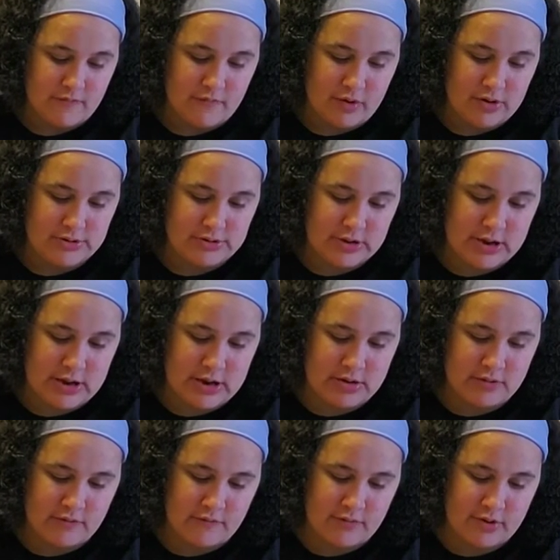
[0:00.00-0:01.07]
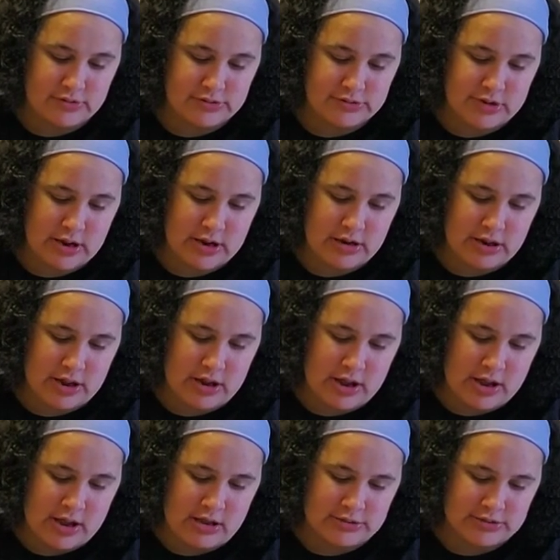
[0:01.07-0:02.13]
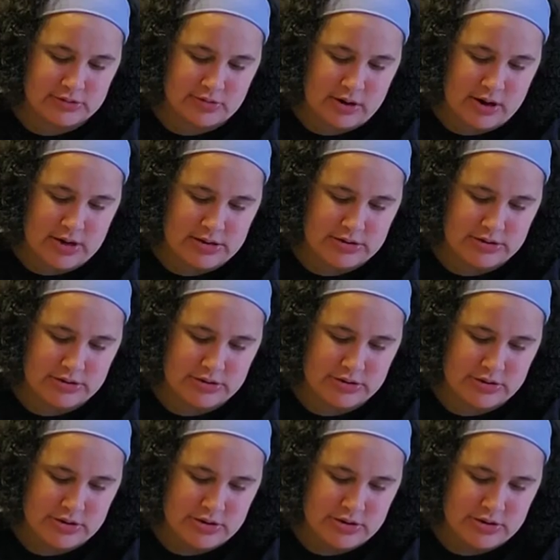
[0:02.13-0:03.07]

First item, first thing that I scratch